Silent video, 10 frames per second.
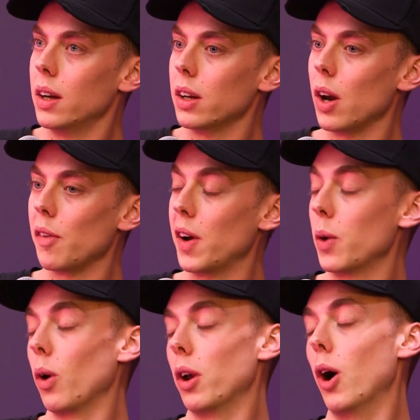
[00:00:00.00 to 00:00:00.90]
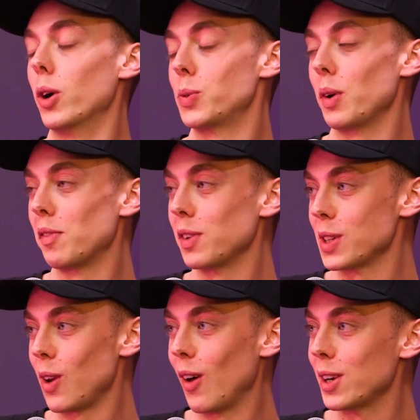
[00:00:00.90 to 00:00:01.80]
If anyone knows what it
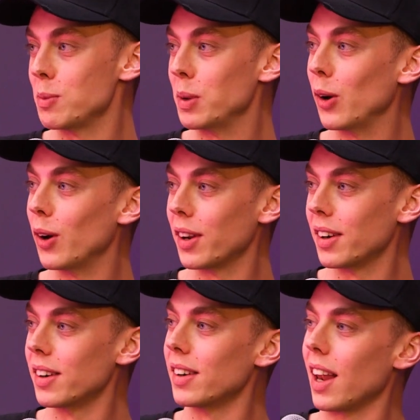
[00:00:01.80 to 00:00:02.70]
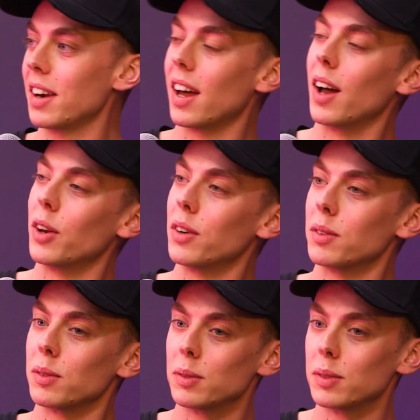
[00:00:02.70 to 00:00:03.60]
feels like to be hurt and let down and
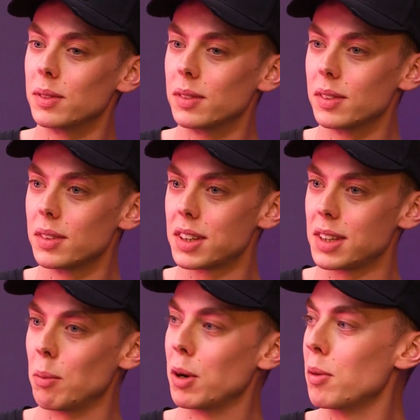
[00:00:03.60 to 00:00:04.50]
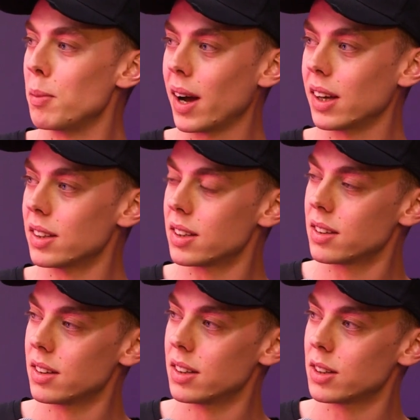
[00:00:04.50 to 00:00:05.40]
stabbed in the back,
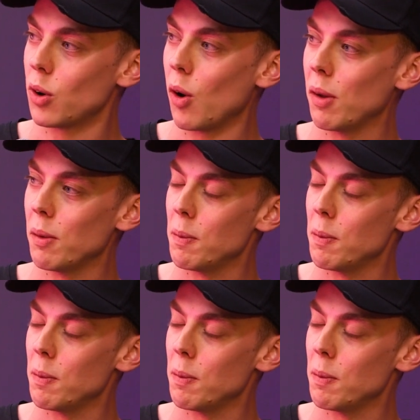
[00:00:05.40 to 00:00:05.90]
it's God.